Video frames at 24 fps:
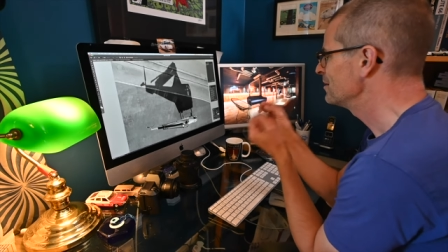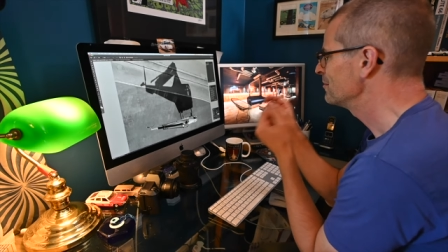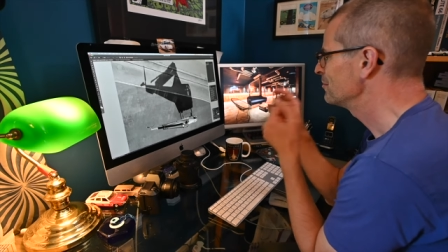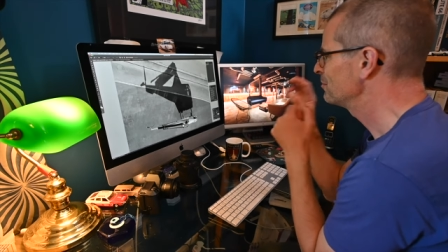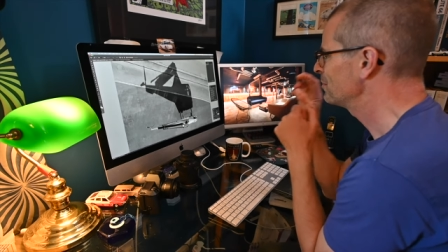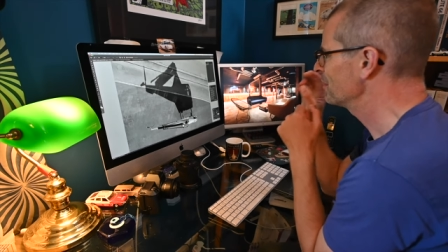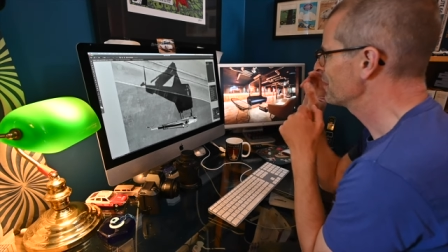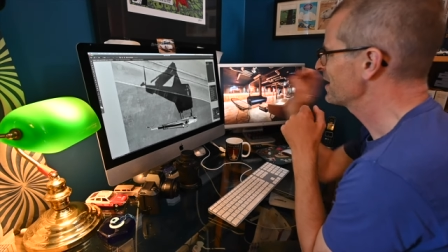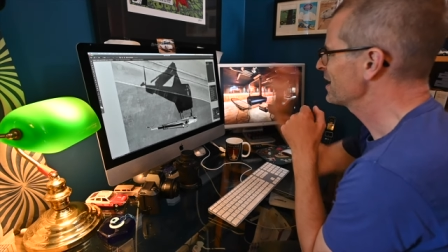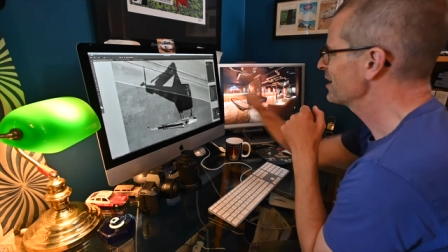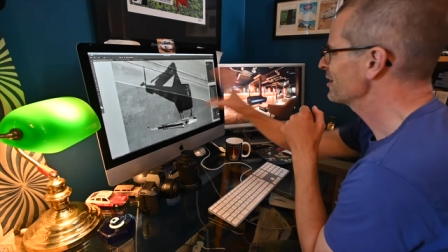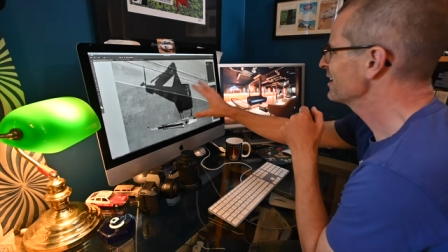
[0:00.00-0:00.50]

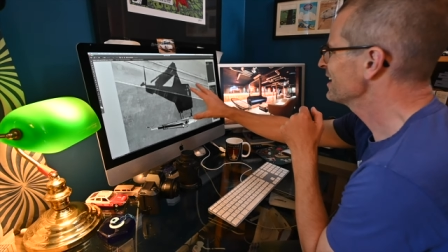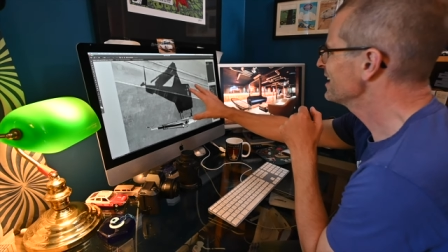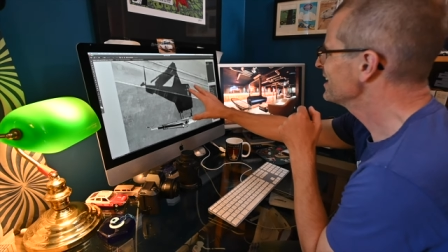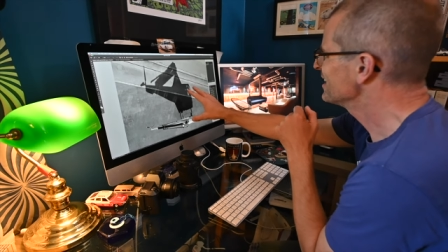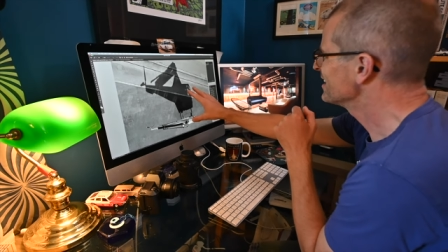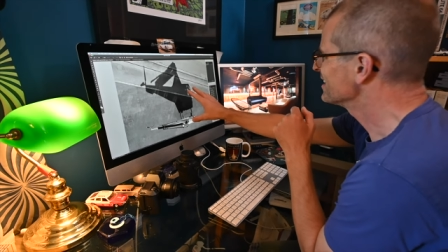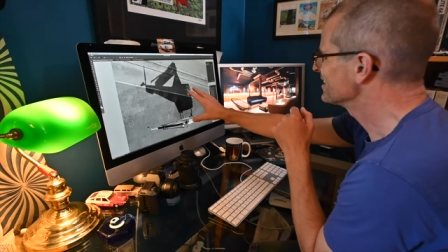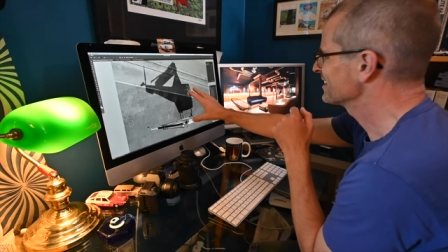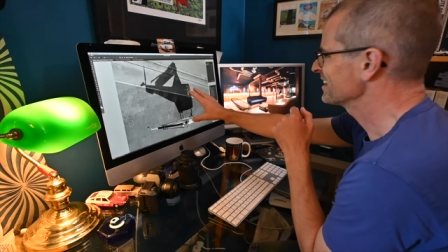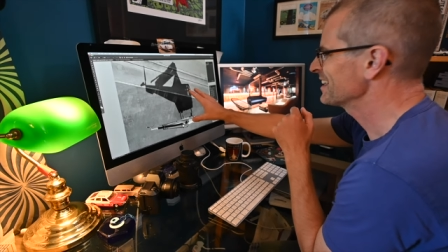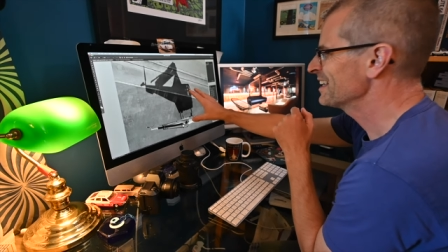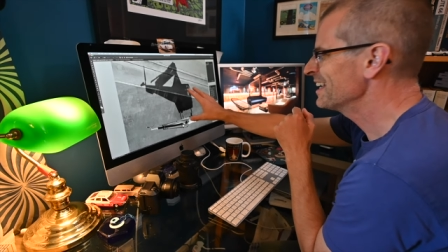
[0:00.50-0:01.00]
but here it
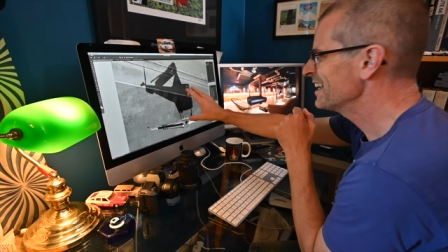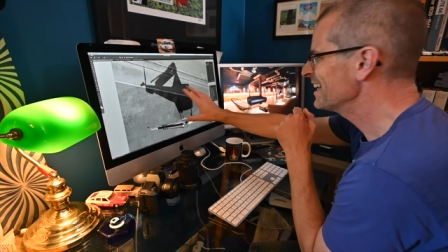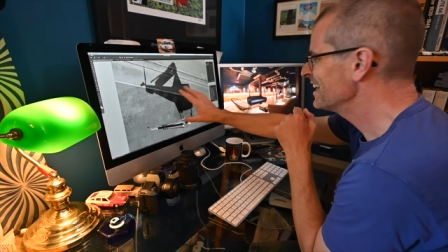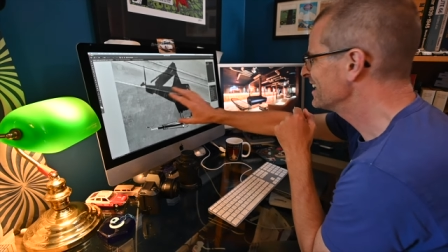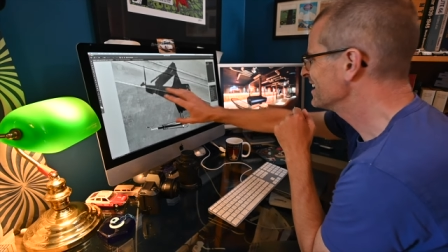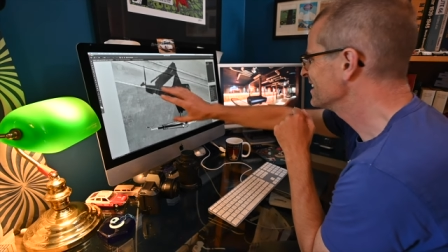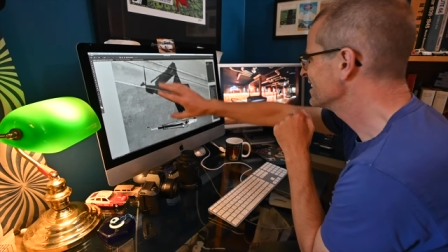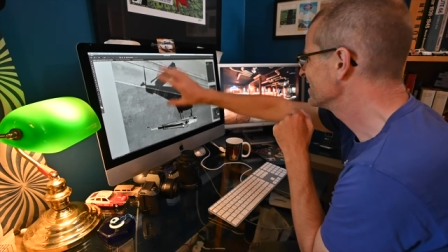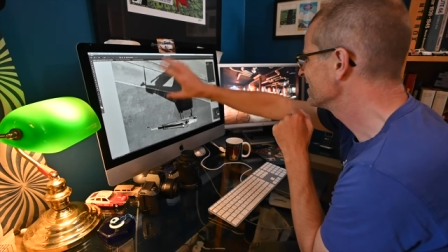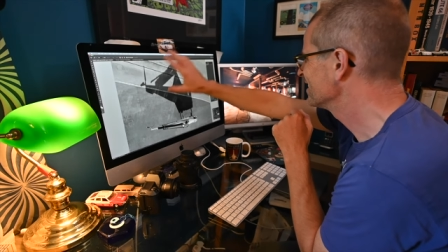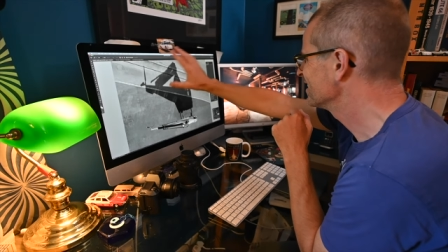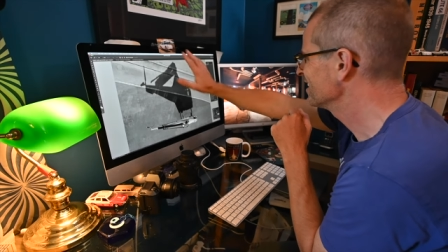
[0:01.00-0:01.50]
is
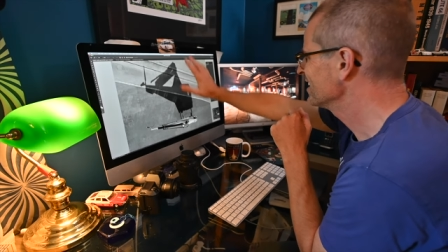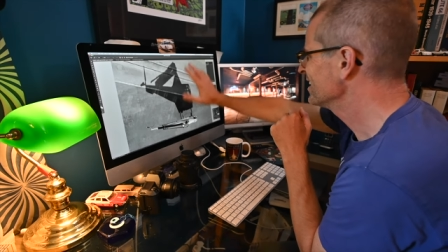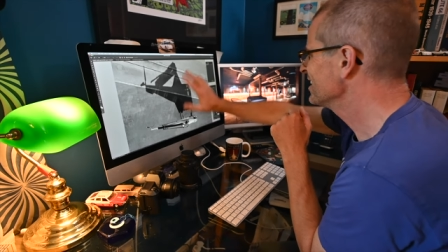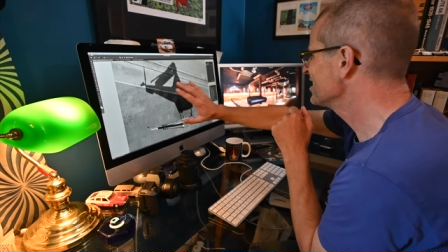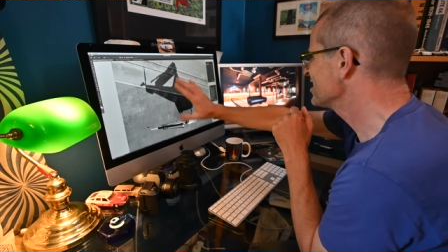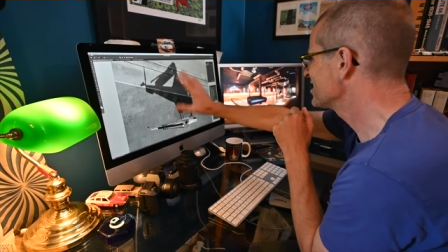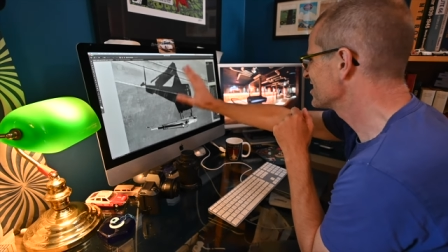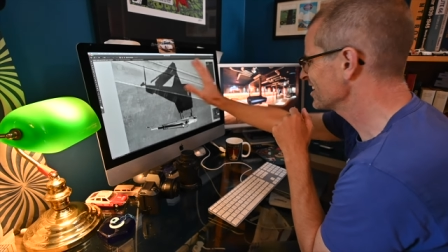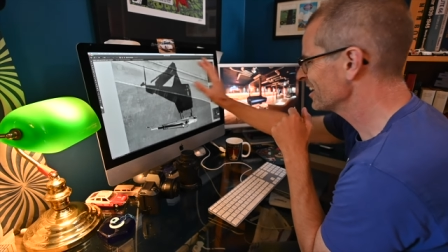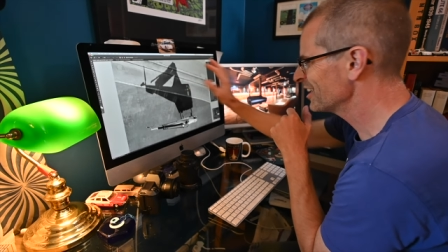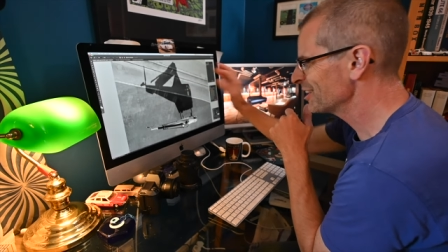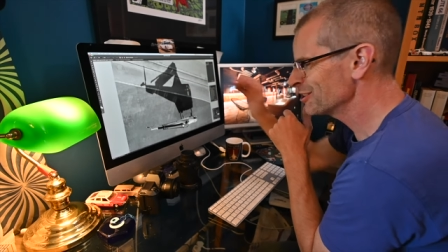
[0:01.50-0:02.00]
in in
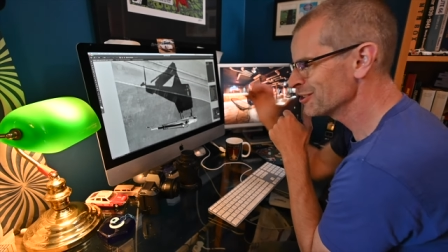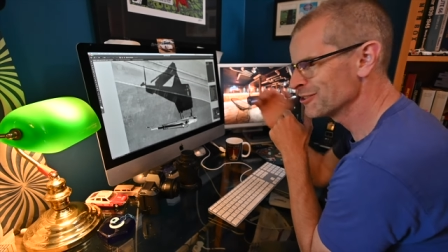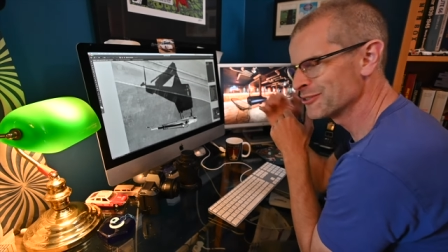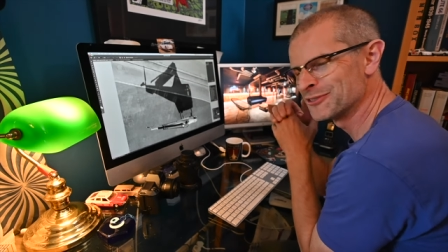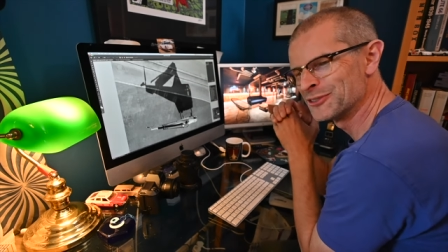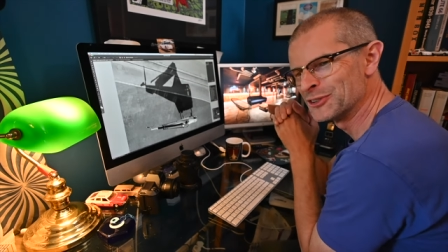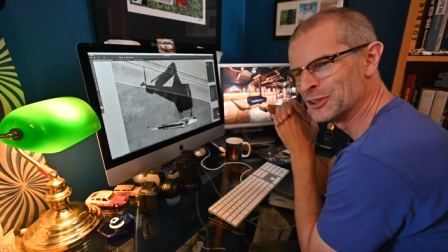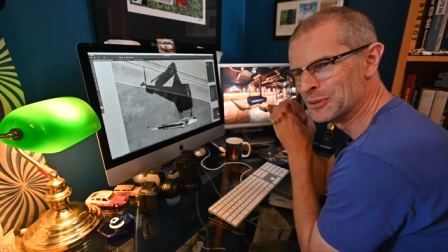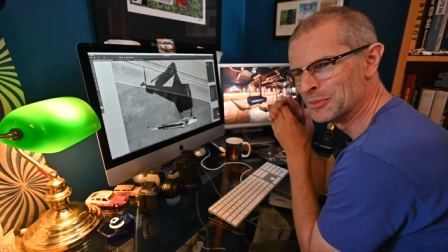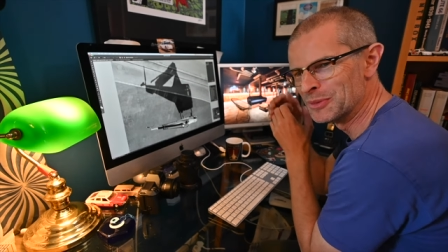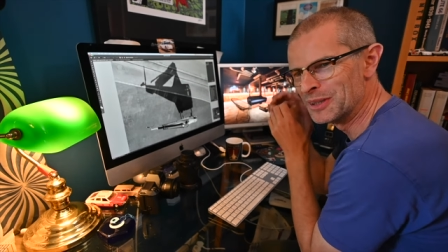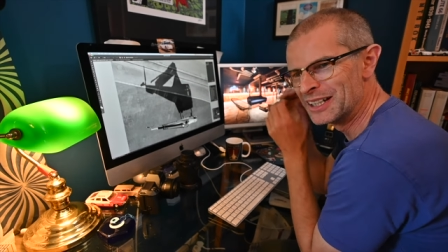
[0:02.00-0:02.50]
shadow
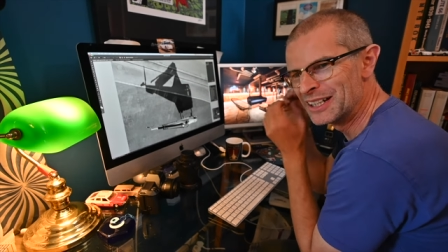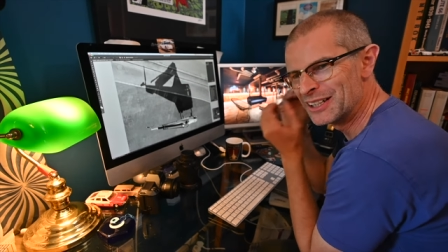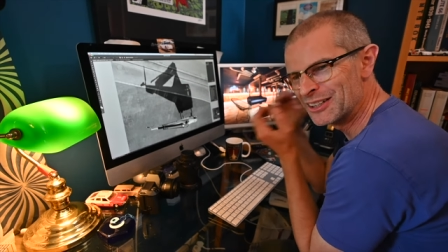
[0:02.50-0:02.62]
form